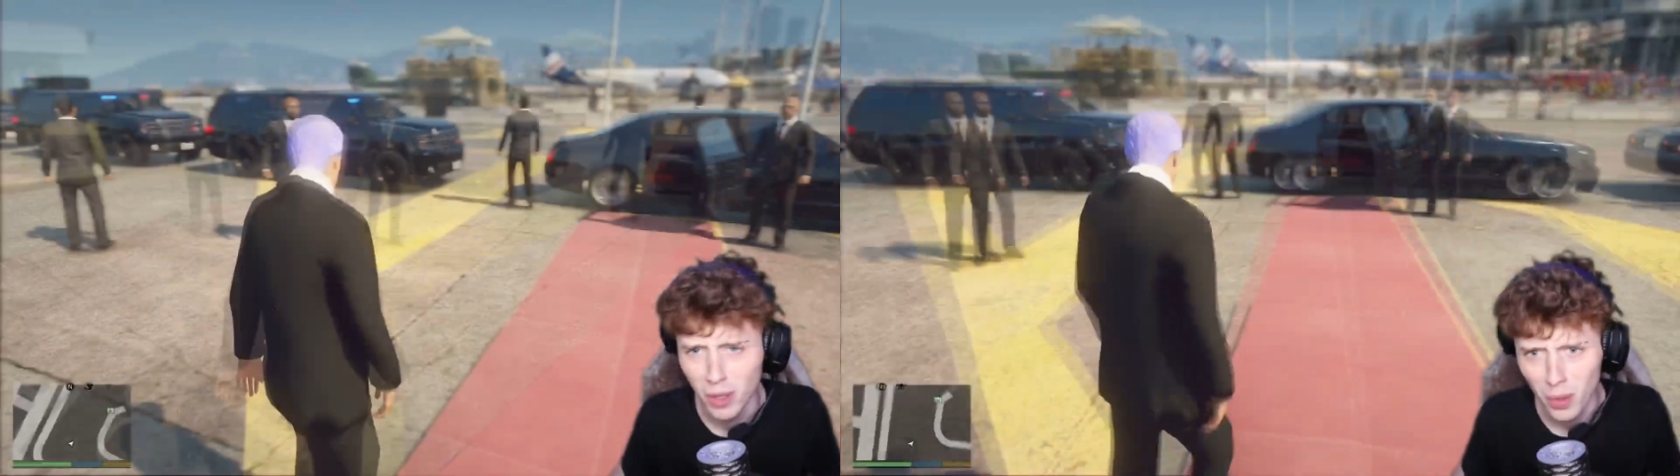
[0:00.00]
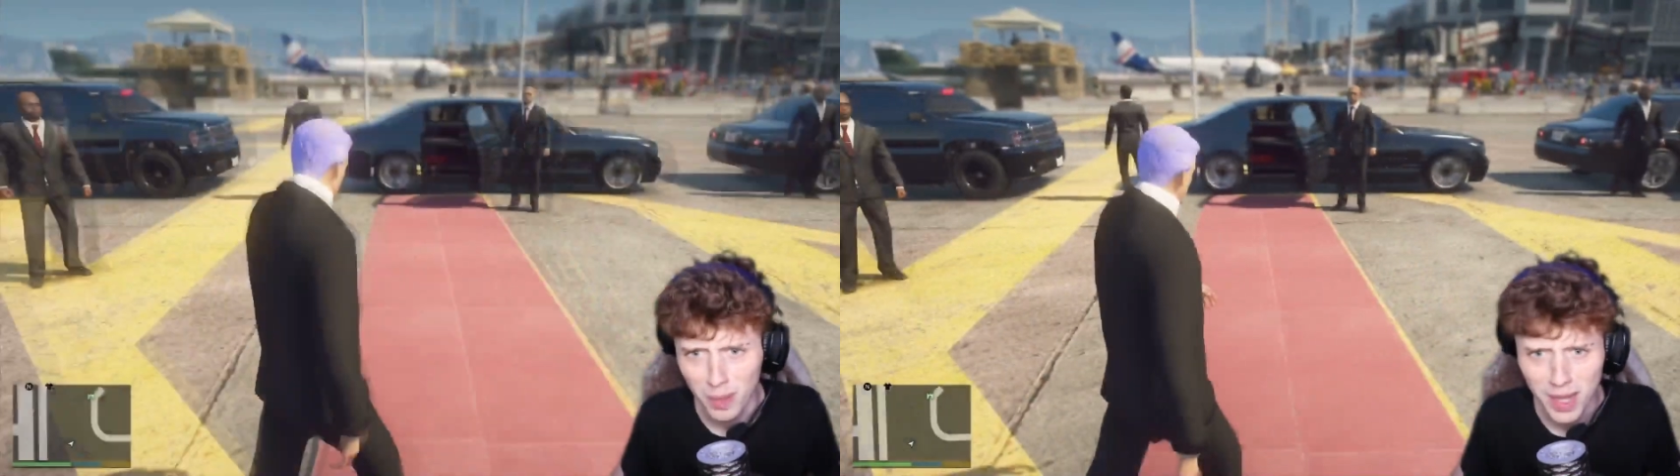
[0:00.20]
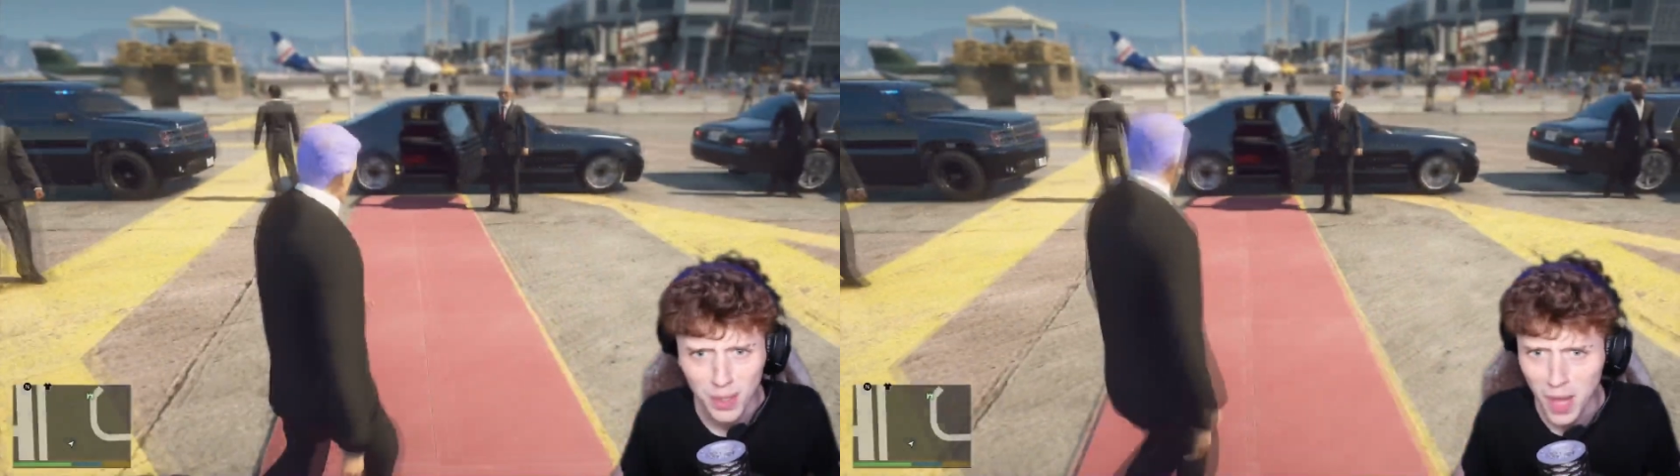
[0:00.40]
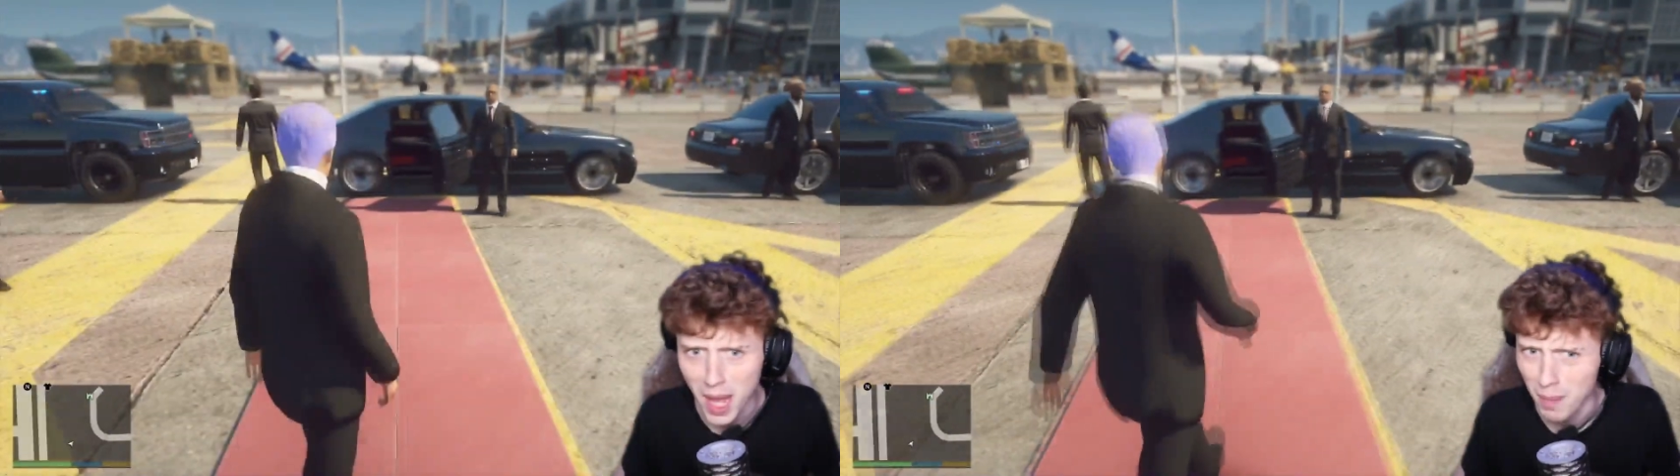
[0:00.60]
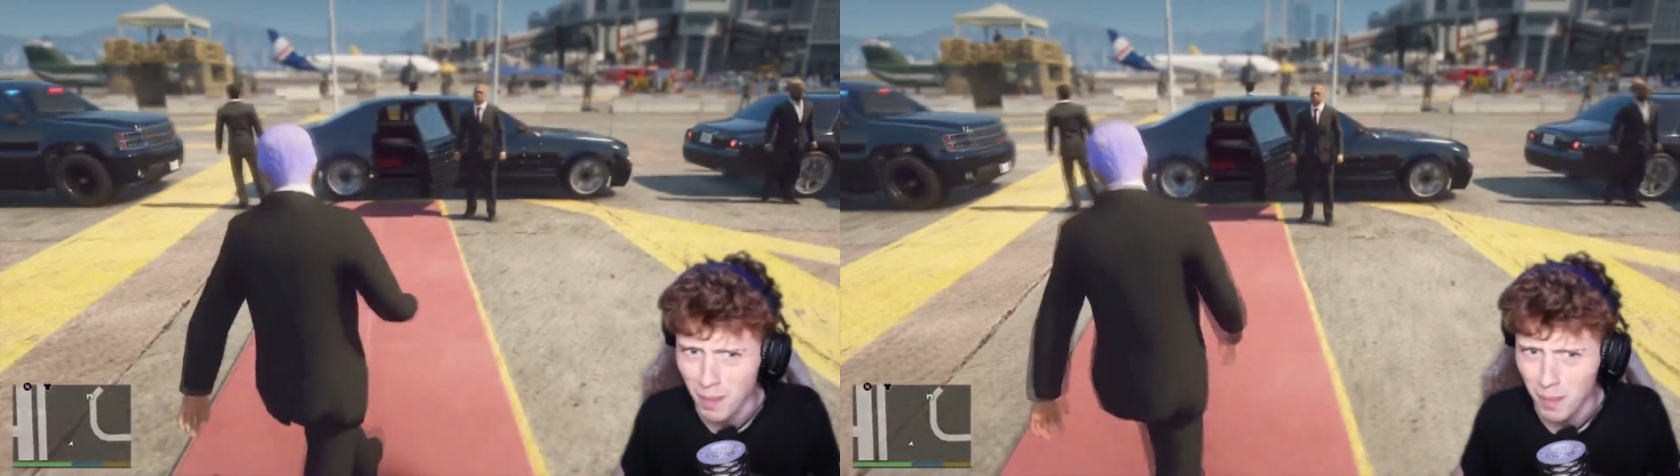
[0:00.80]
don't want to mess with
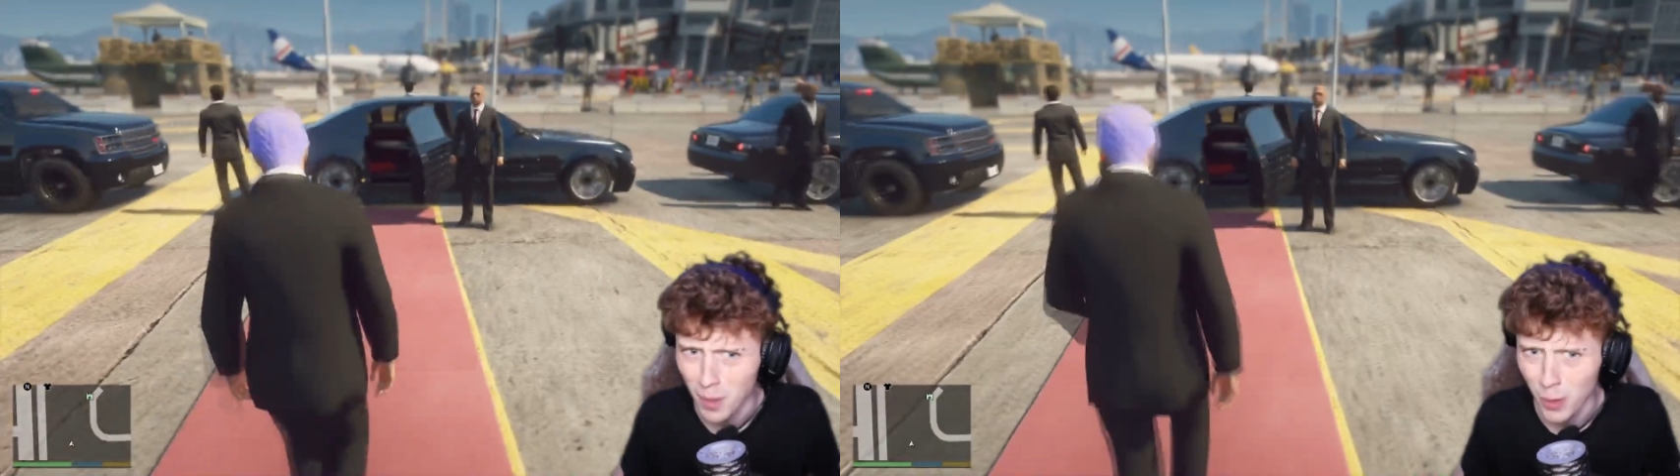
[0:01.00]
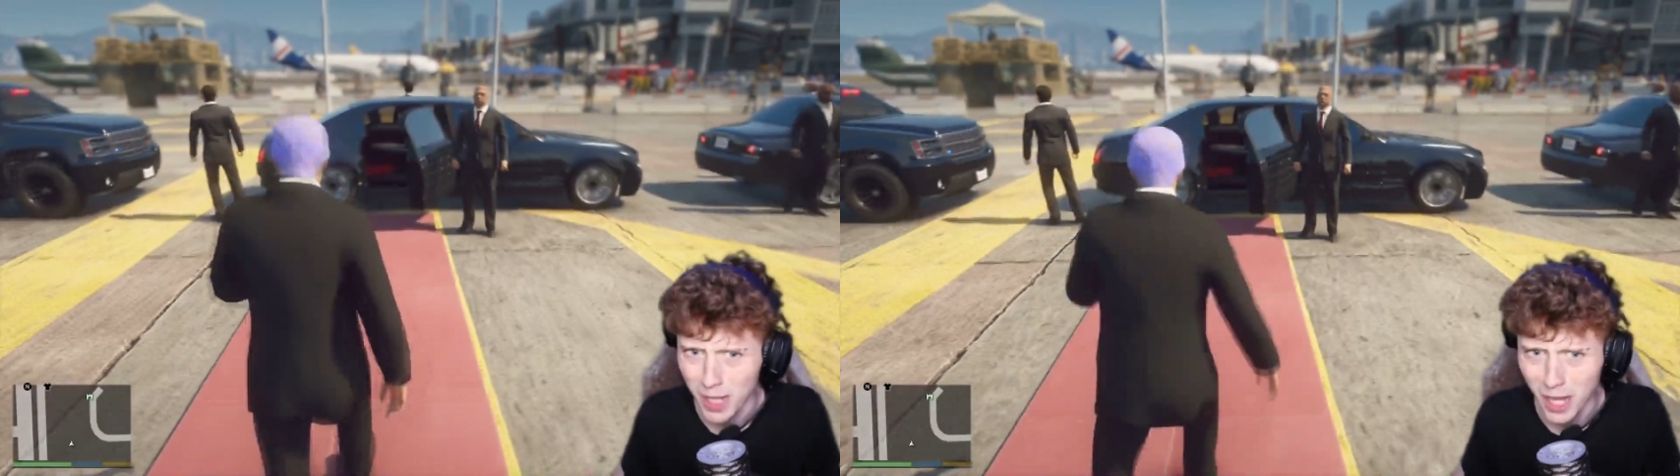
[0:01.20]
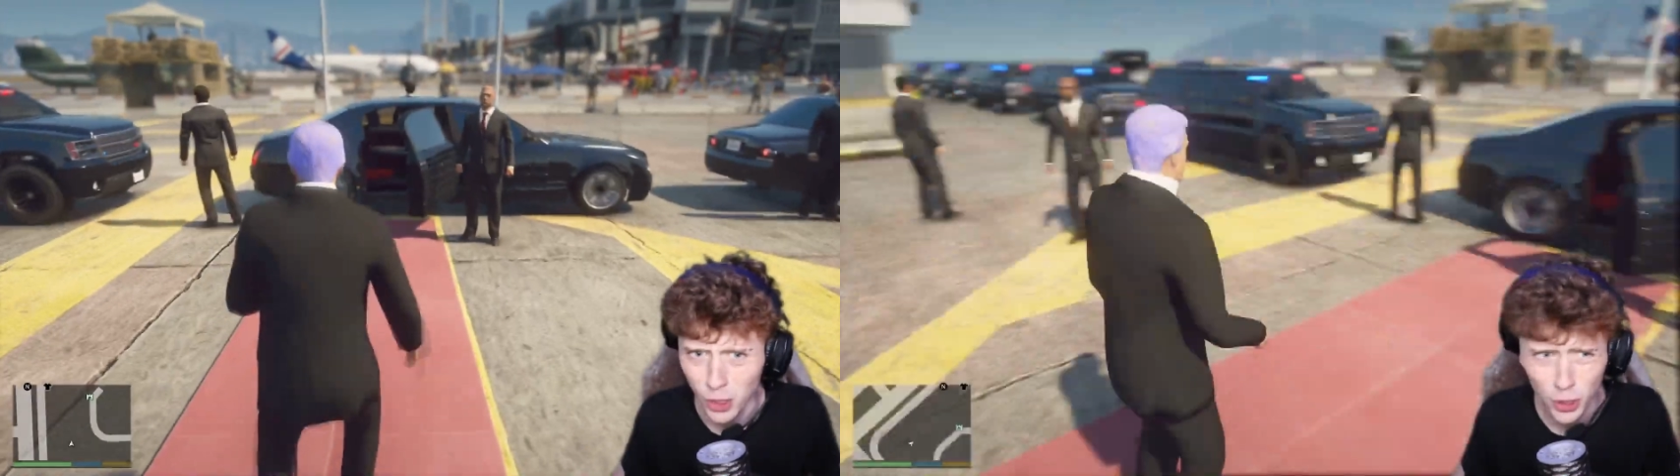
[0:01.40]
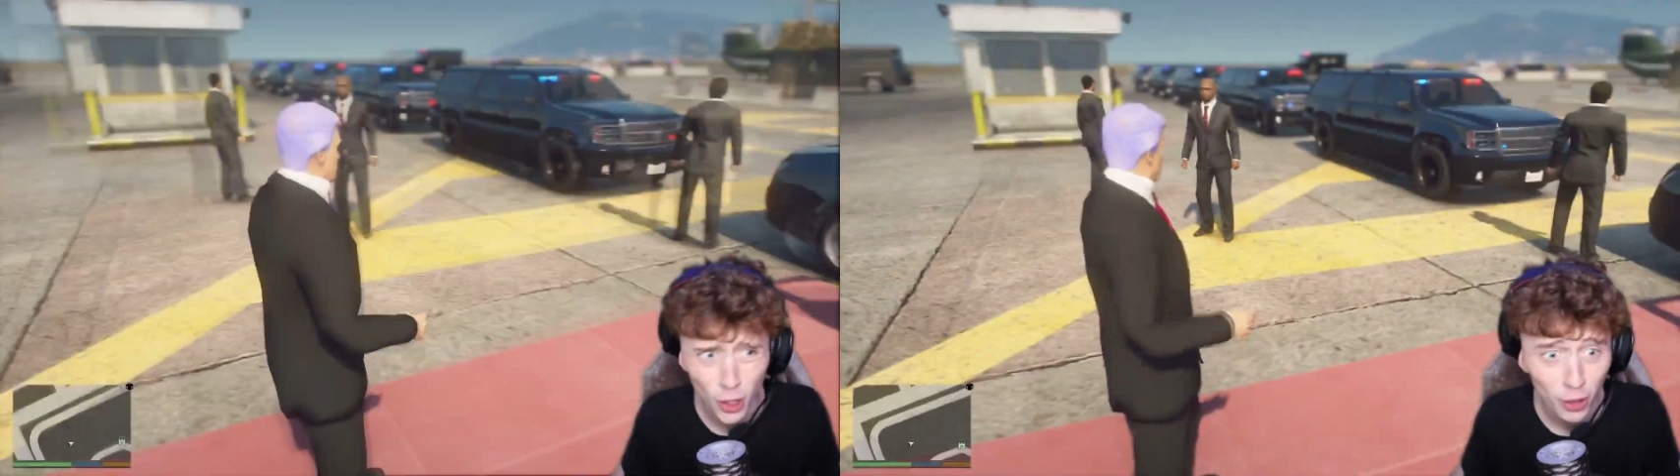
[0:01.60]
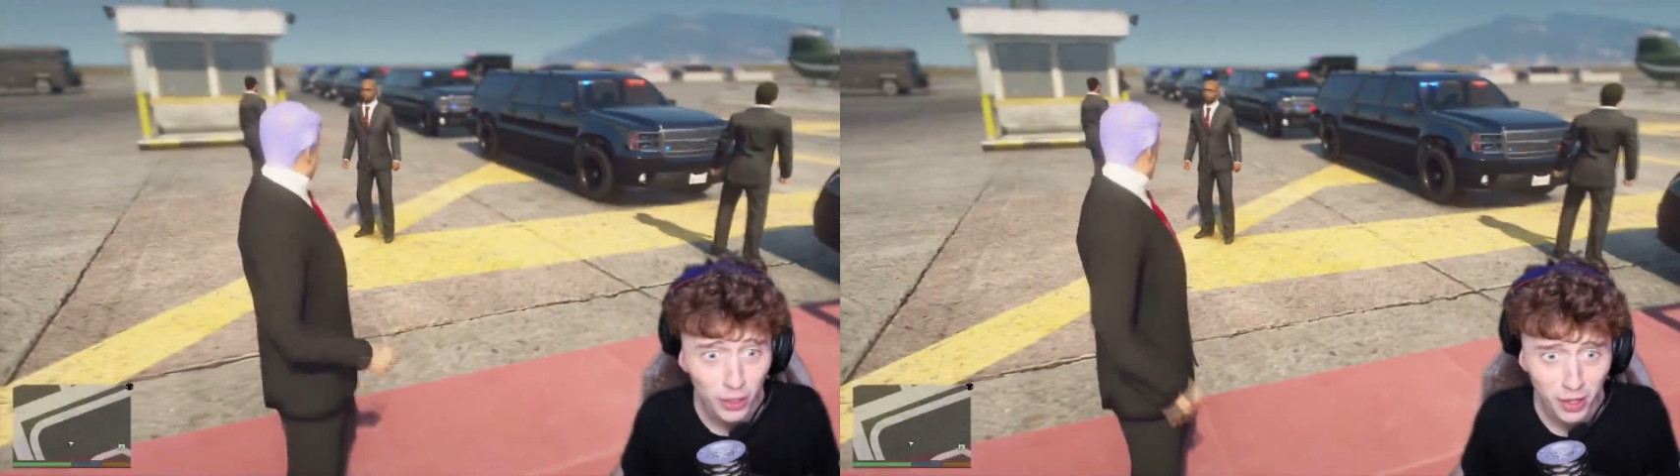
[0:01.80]
them, don't want to get
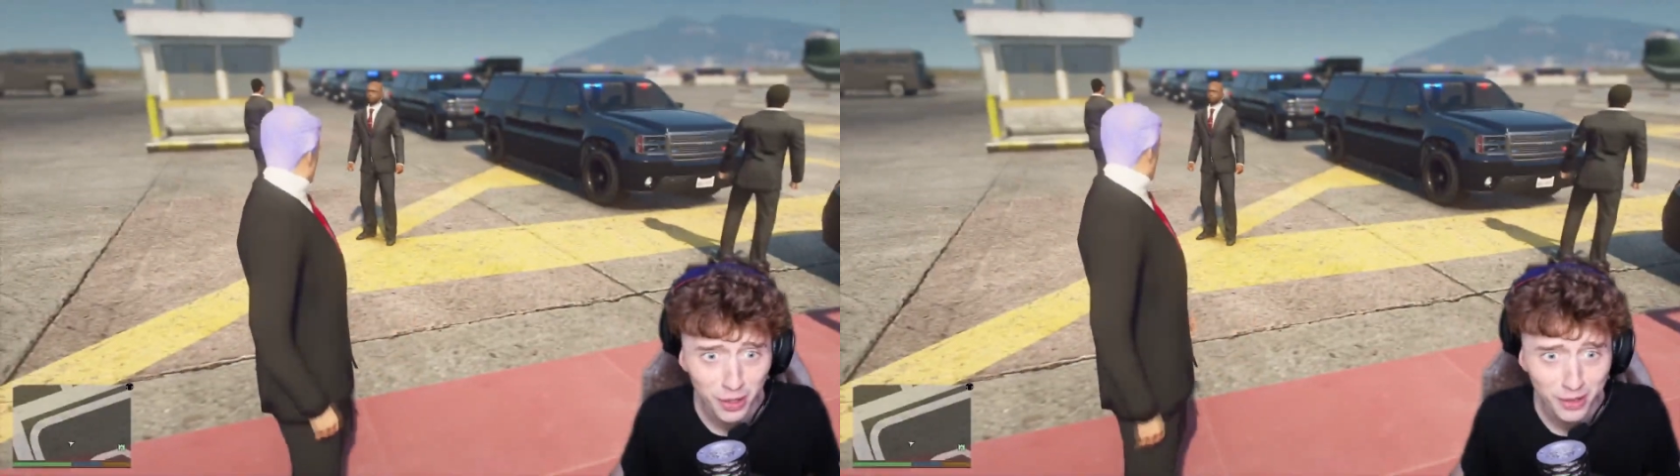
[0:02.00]
shot, you know.